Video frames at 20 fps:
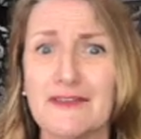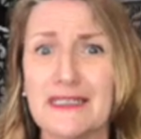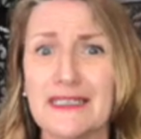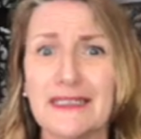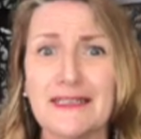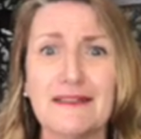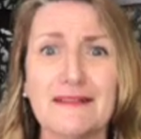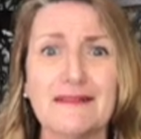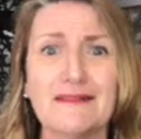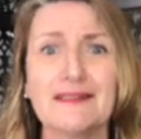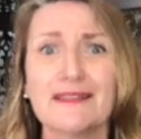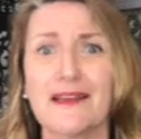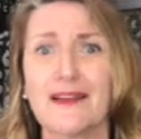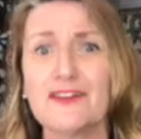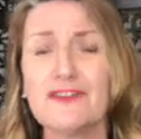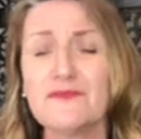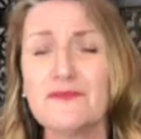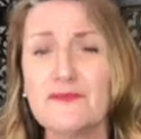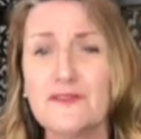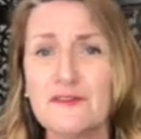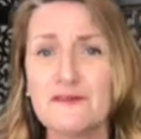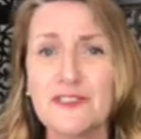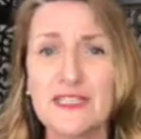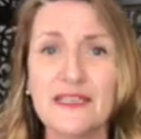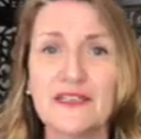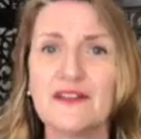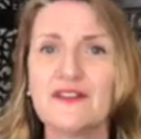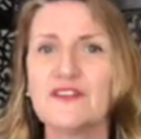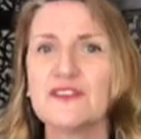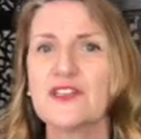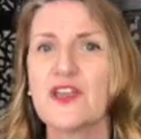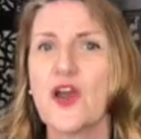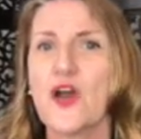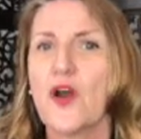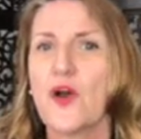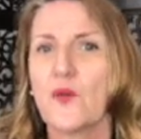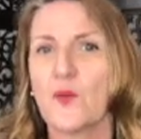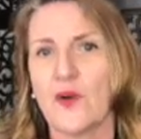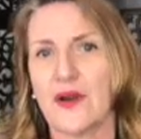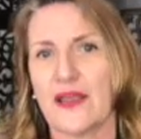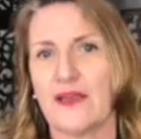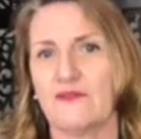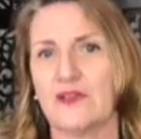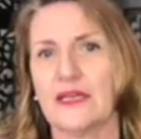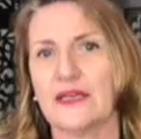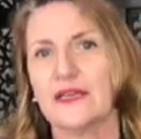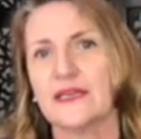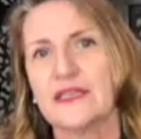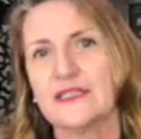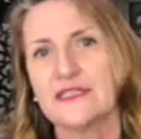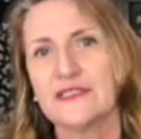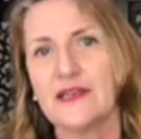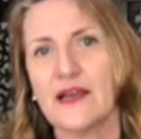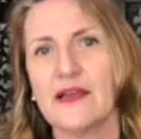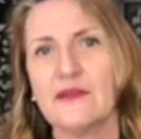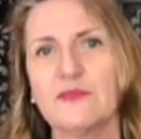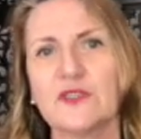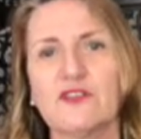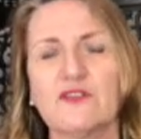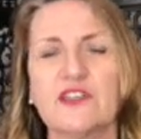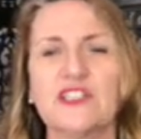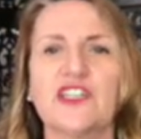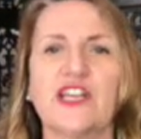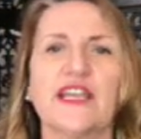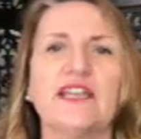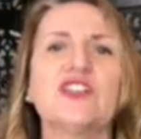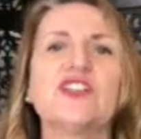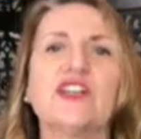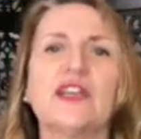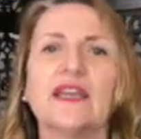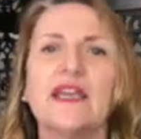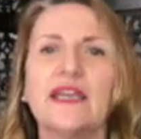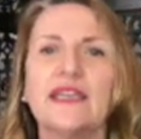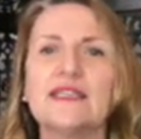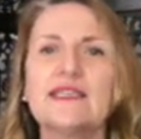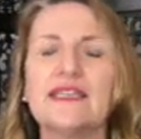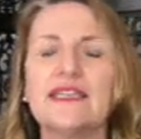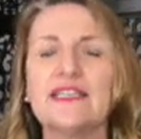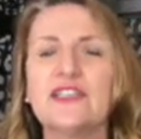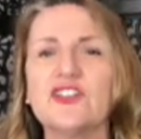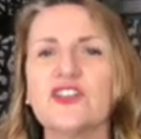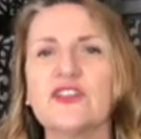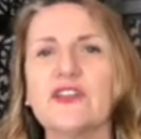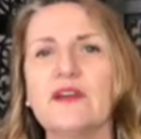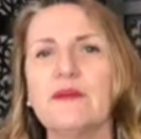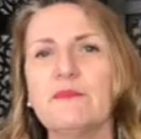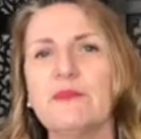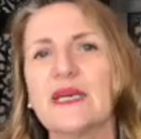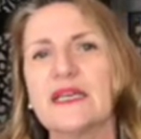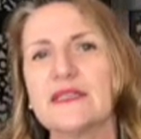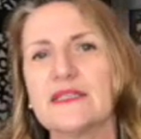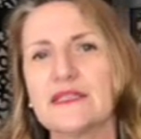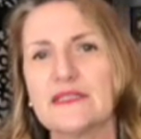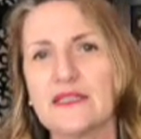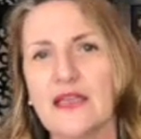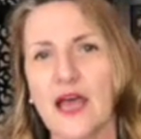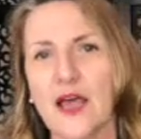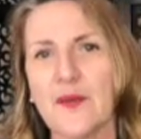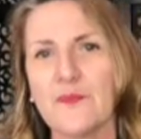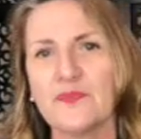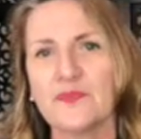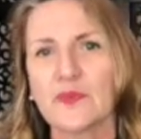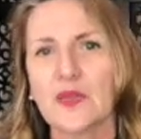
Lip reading: years, 150 years, whatever. Times are changing. Teach them some